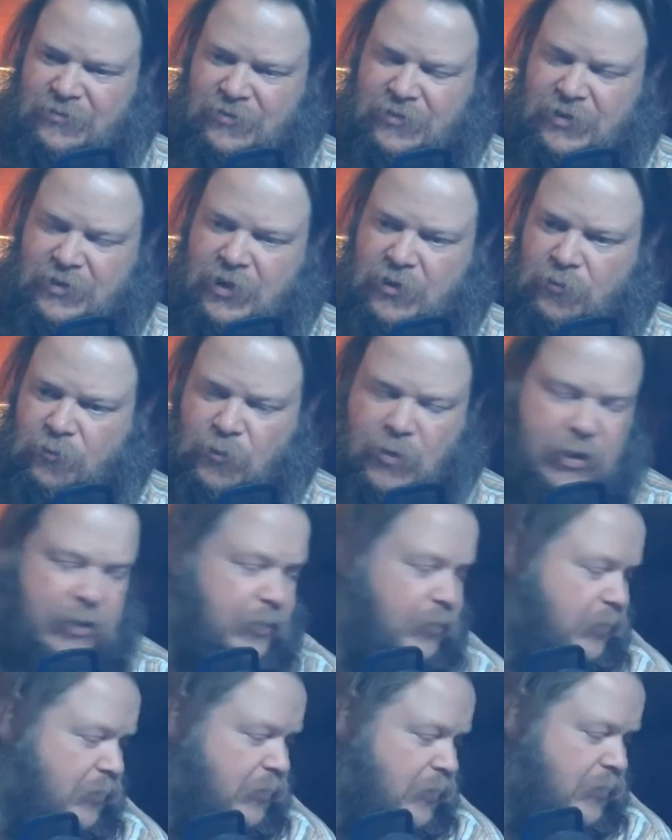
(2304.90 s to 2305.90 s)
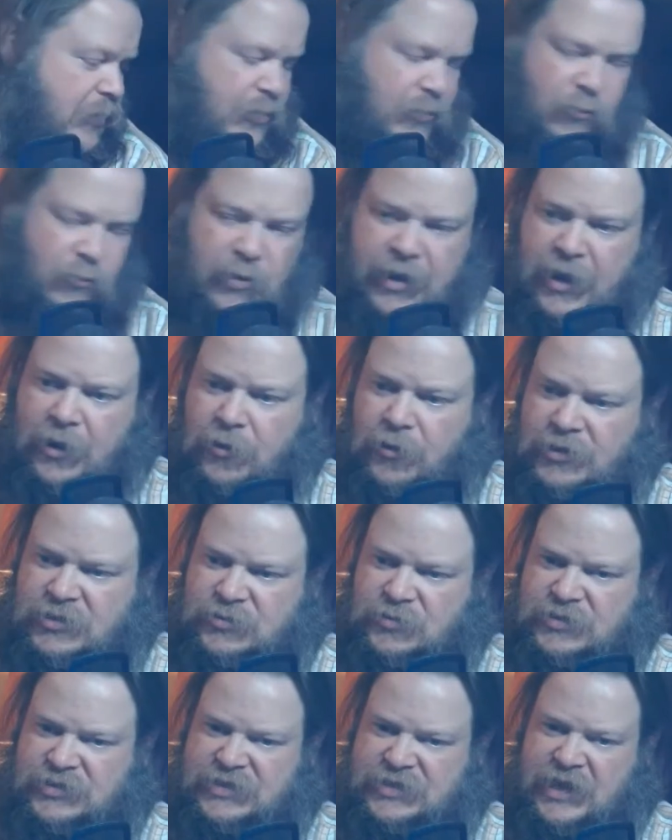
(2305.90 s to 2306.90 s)
what Harris
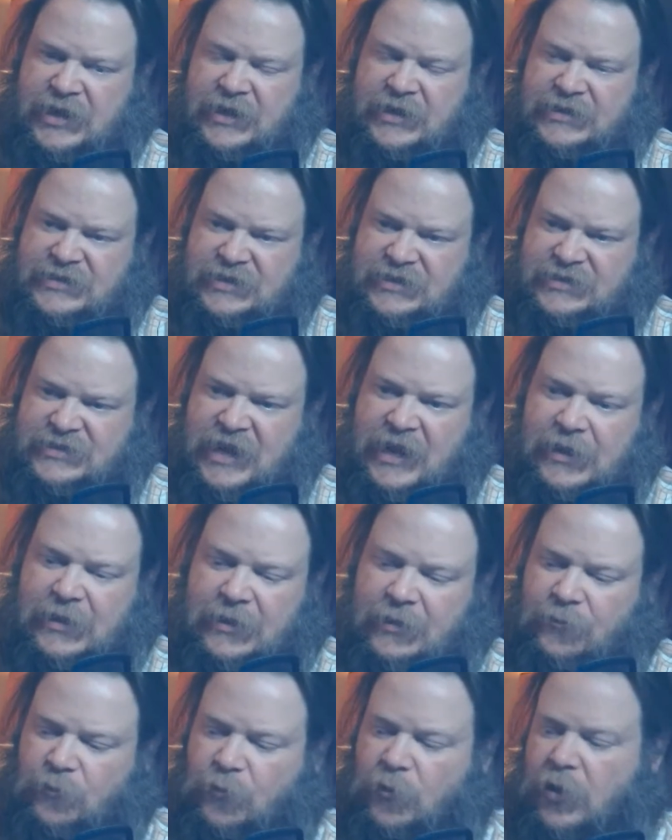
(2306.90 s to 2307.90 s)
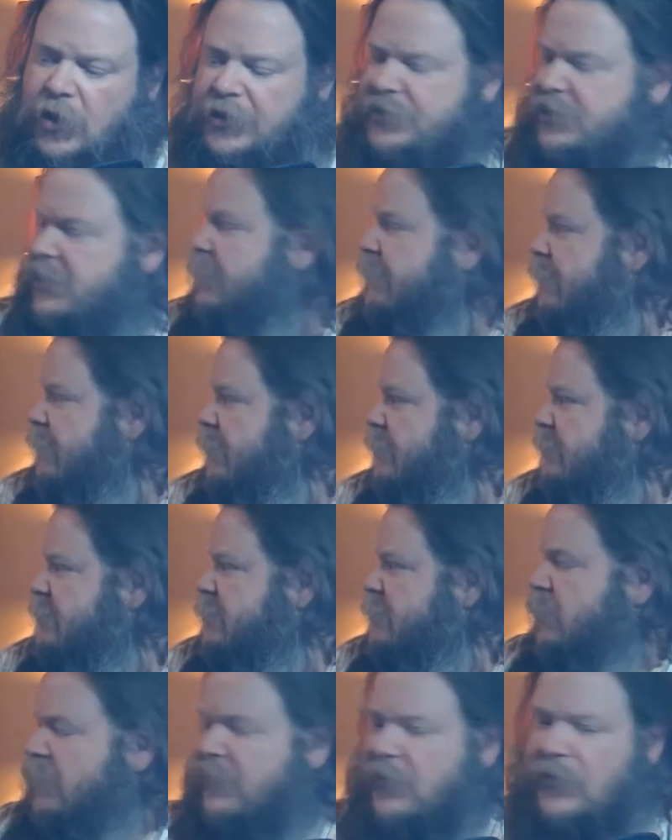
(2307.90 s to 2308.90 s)
was saying is exactly what even
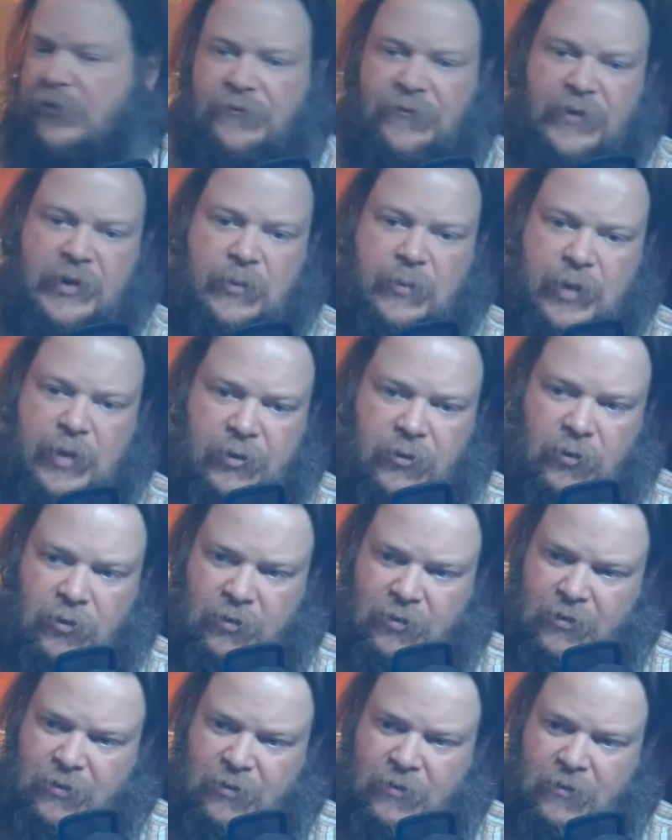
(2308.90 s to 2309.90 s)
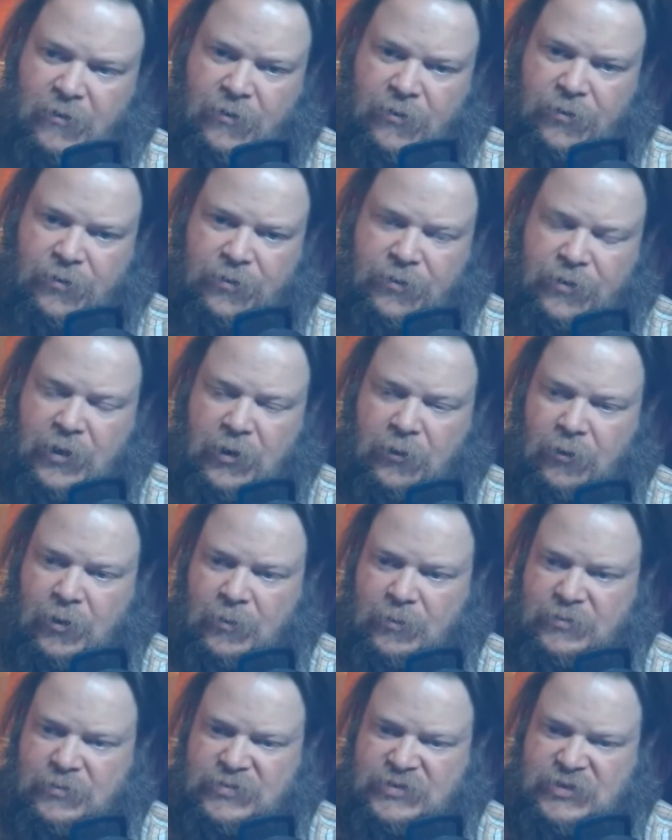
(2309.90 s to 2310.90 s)
some of our fundamental
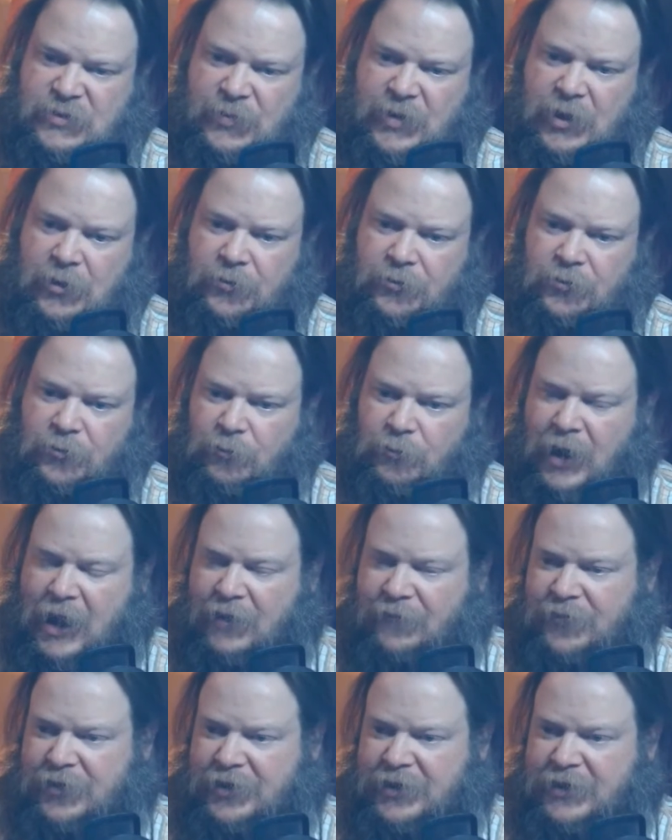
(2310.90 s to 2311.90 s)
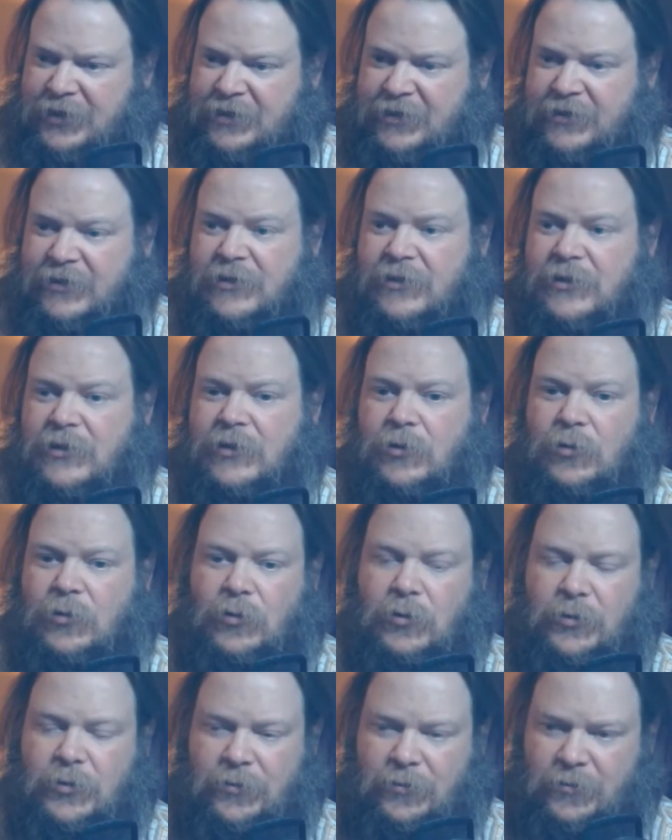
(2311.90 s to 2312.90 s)
theorems about gravity
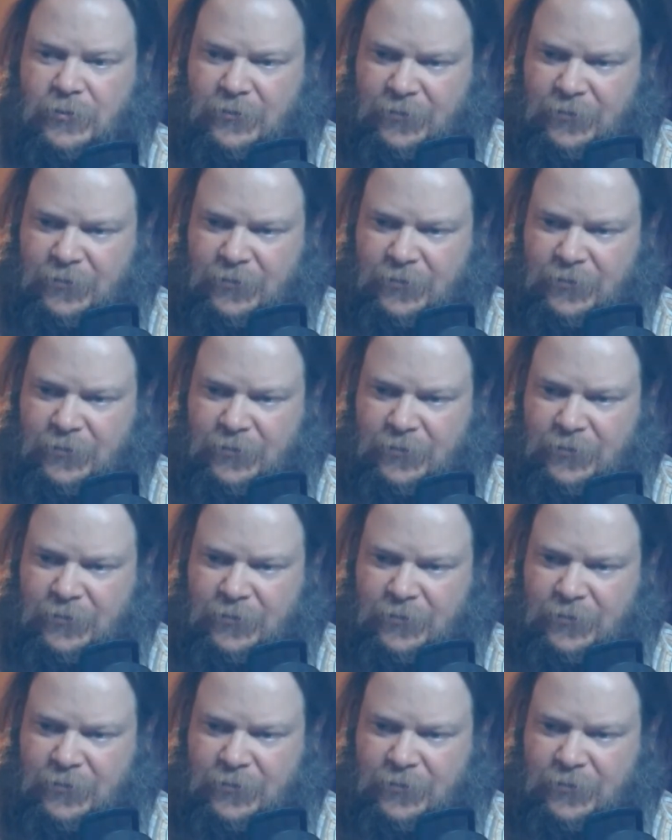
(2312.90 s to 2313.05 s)
or